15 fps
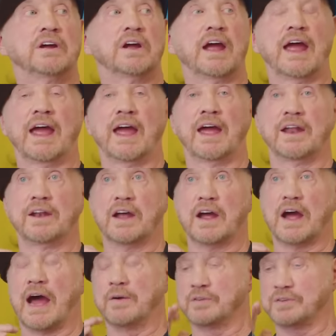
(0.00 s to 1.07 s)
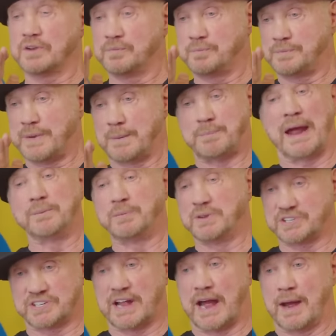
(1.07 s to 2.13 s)
And I did baby
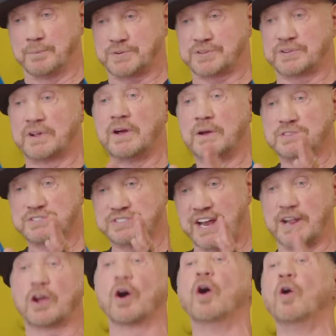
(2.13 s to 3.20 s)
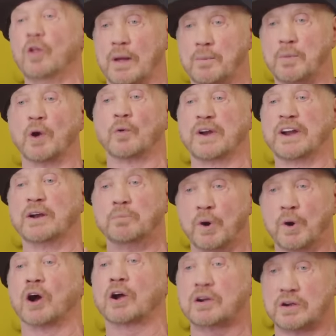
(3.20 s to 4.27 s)
steps, set a goal. I'm going to read a
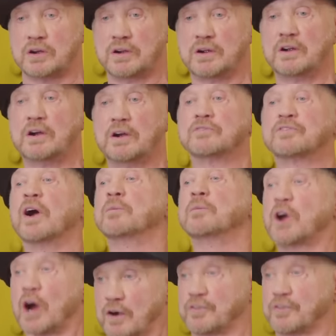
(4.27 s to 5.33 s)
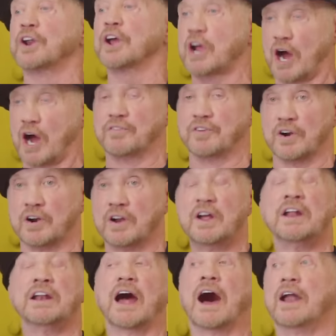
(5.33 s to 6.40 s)
book from cover to cover.
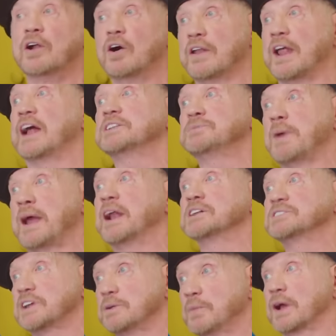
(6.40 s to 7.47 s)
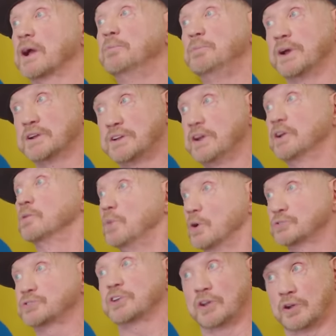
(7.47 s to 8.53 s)
Now, I know that may not seem like a big deal to
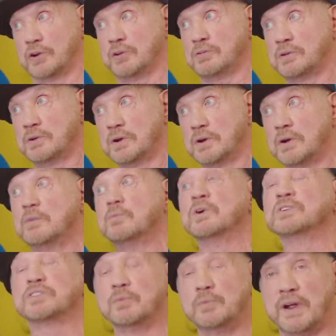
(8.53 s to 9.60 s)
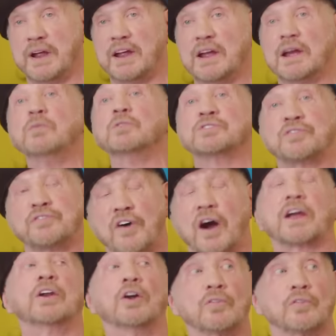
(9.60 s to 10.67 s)
most of you, but to me, it was
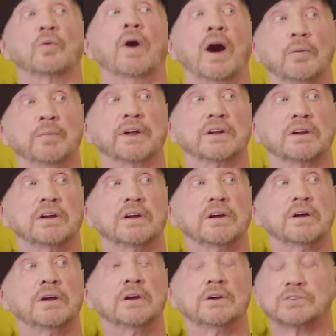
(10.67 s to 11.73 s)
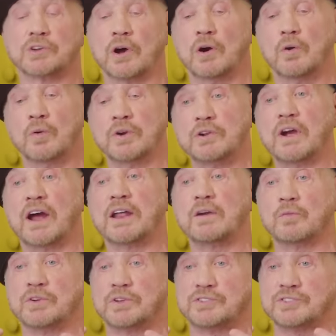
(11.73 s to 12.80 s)
fucking overwhelming. Right. So when you got
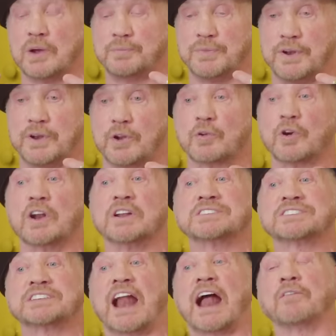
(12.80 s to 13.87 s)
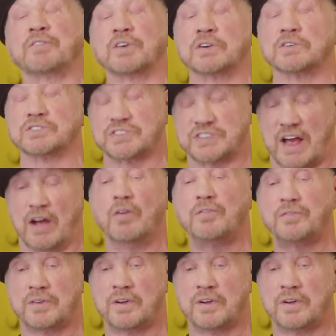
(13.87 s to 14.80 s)
hit with something you're going to set out for yourself,